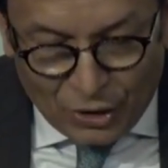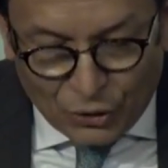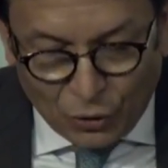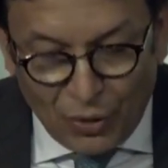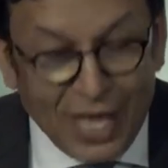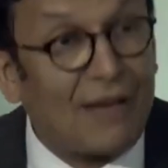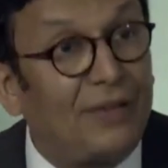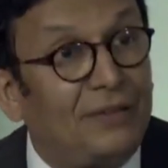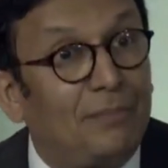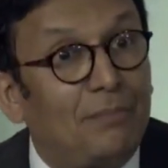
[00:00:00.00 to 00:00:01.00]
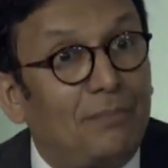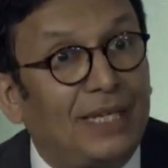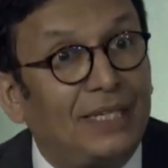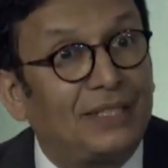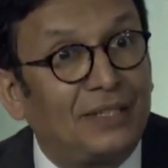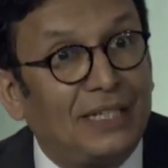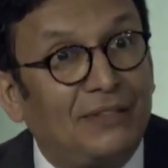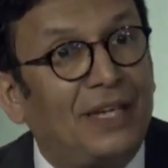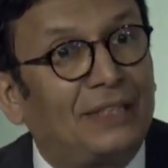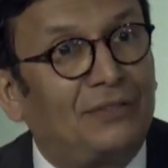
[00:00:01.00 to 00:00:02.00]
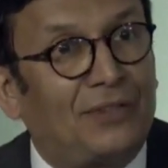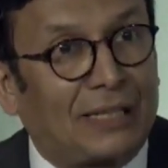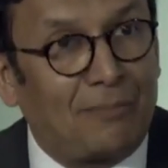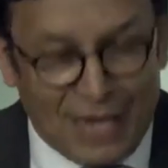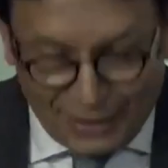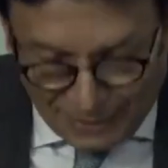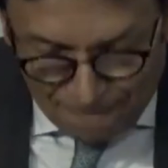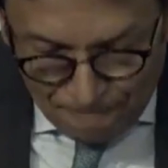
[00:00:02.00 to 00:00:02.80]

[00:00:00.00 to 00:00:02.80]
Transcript: So we have an amazing event, in fact, planned